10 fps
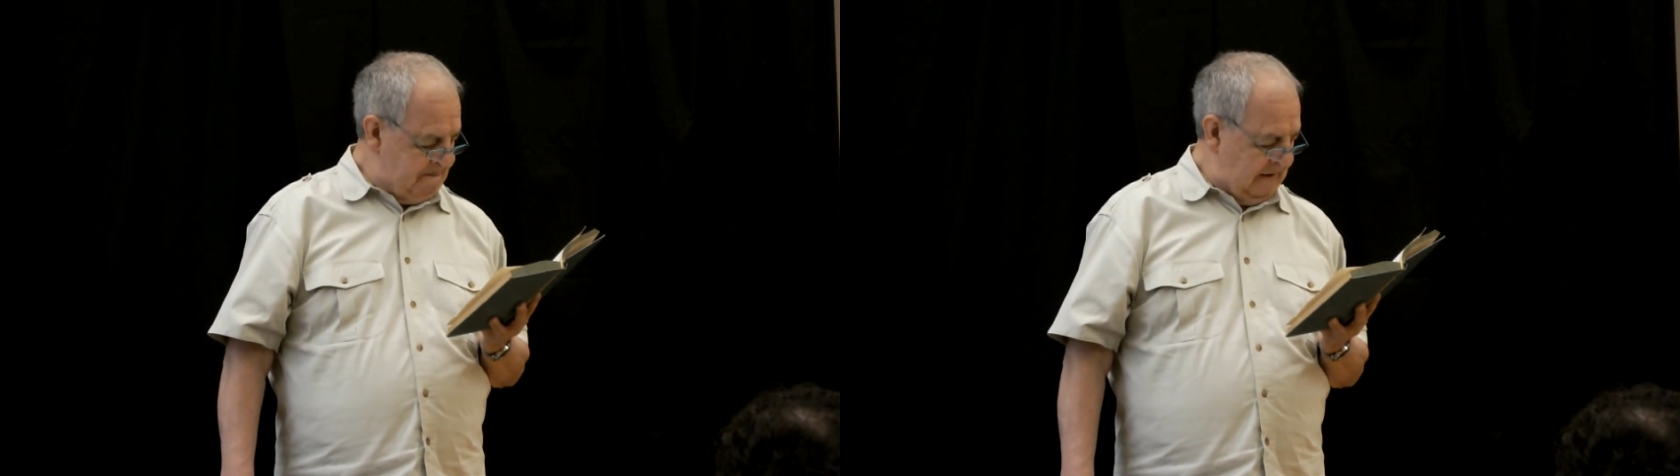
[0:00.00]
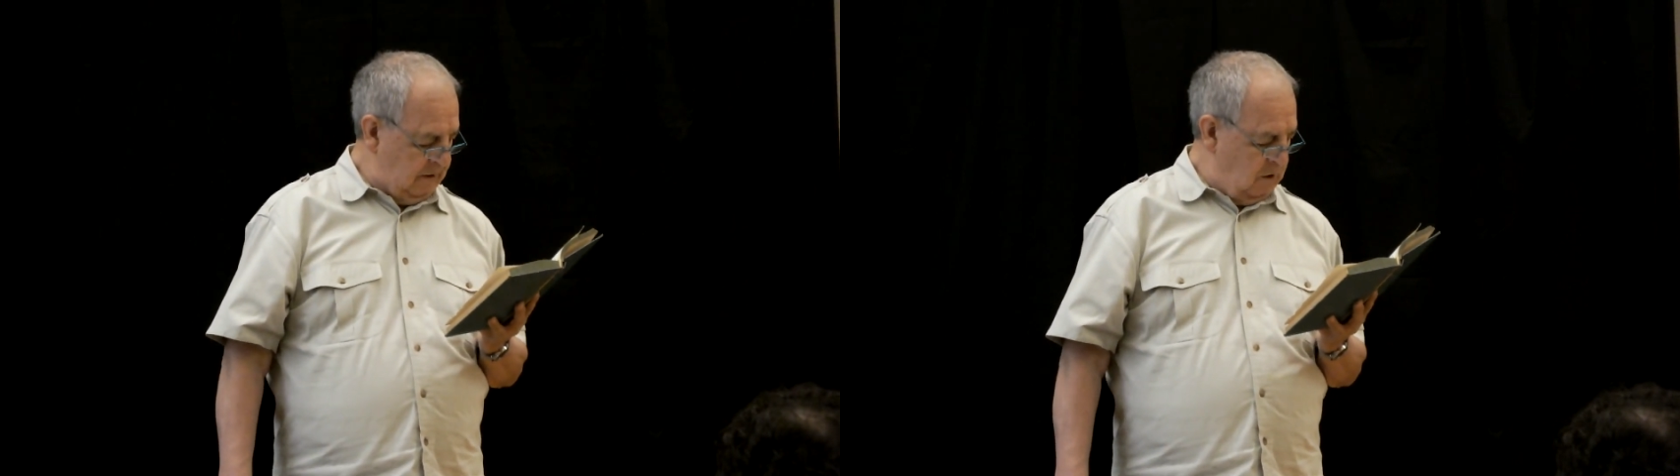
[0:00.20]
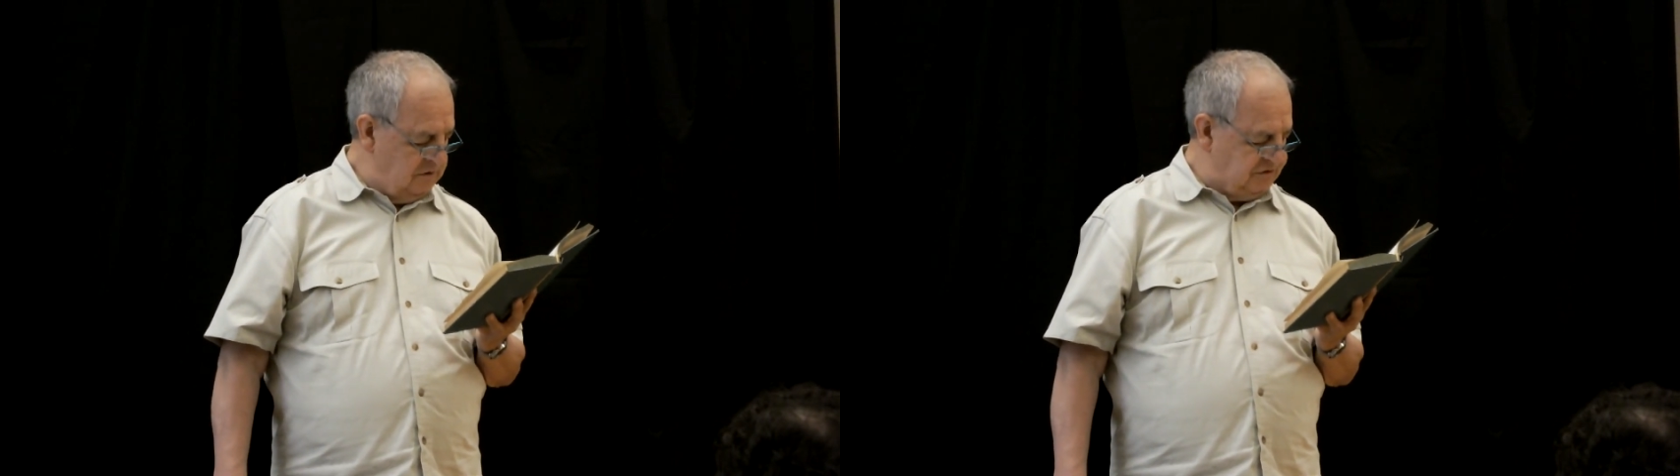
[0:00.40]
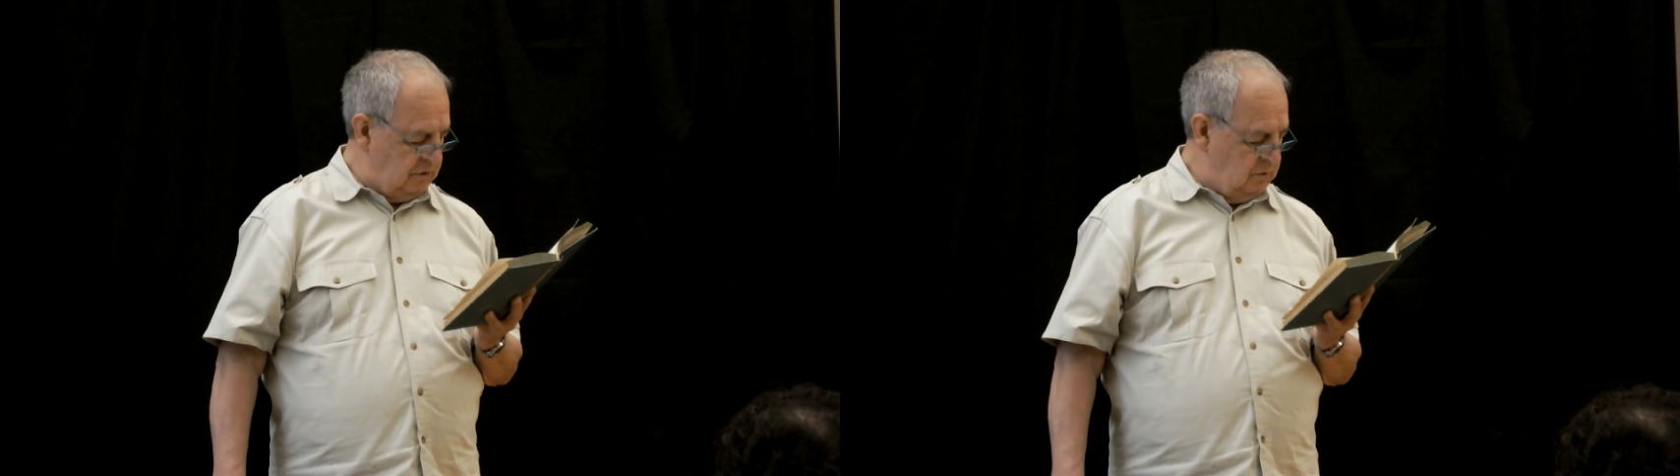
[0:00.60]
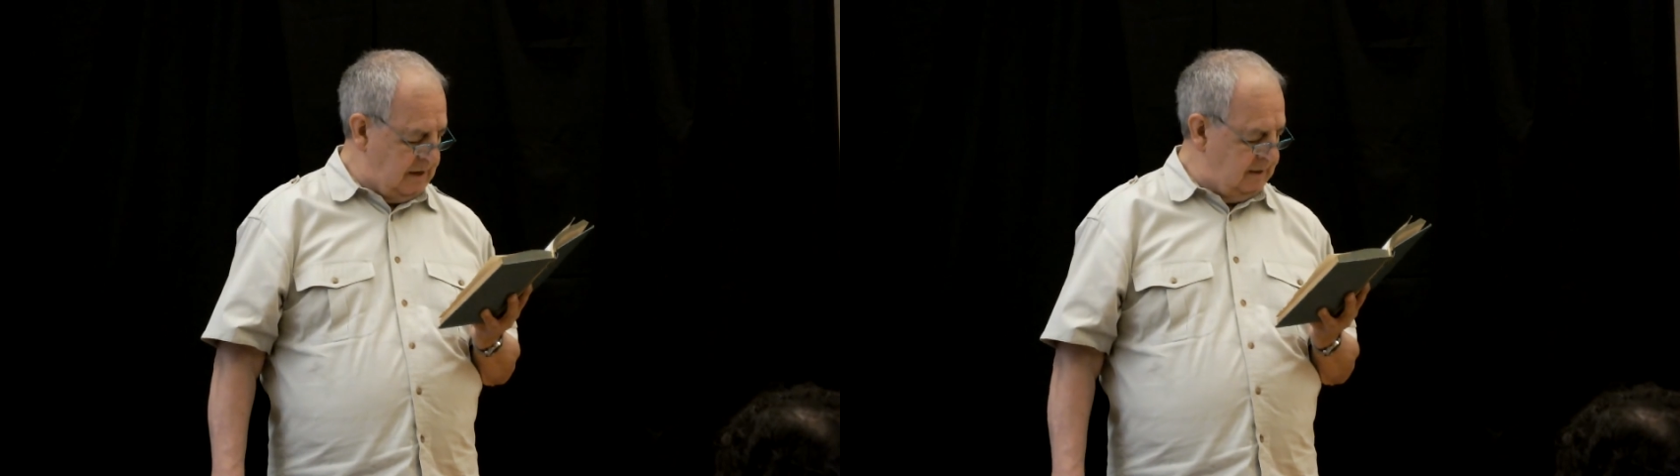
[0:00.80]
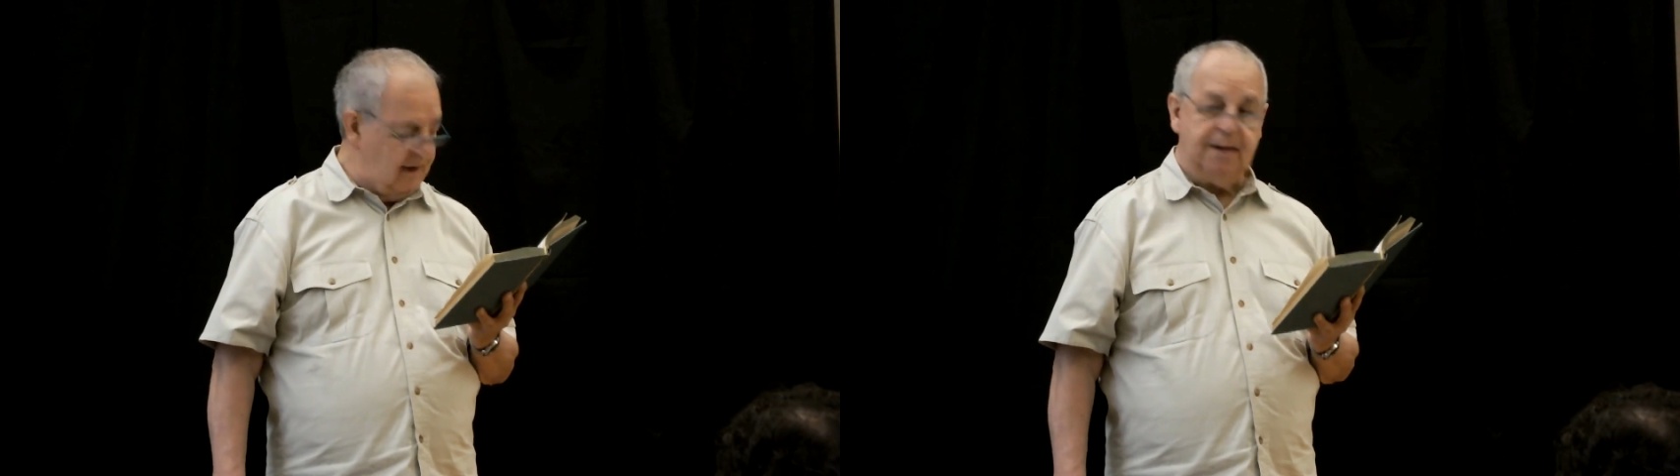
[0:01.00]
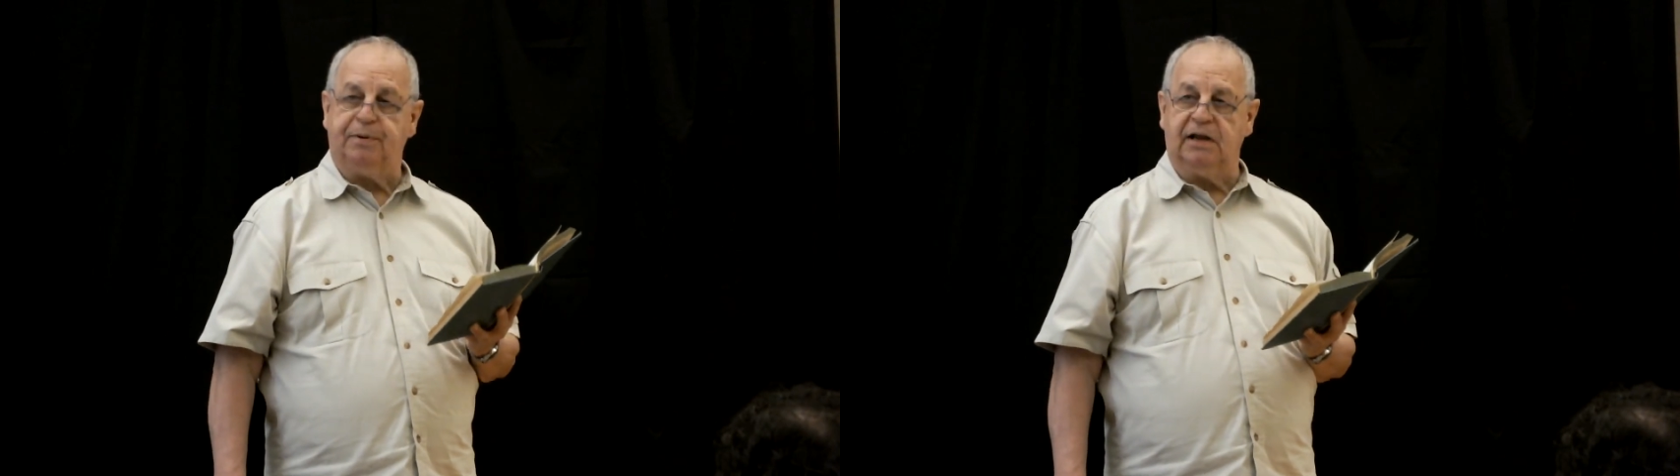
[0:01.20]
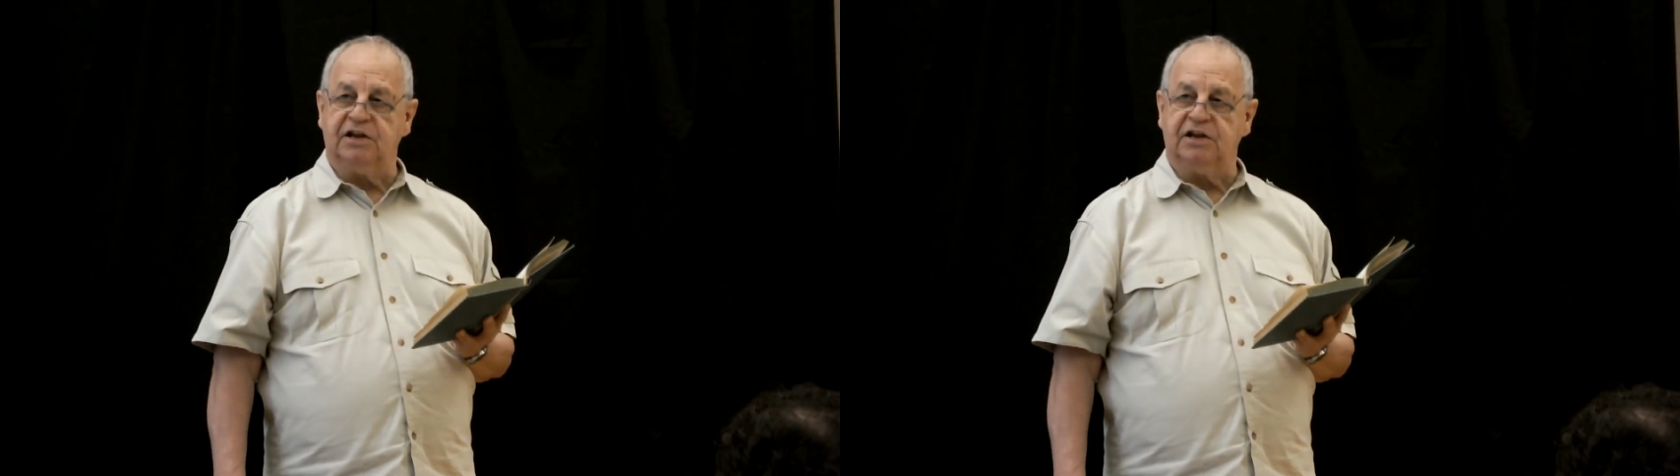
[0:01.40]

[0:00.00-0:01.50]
He also had an apple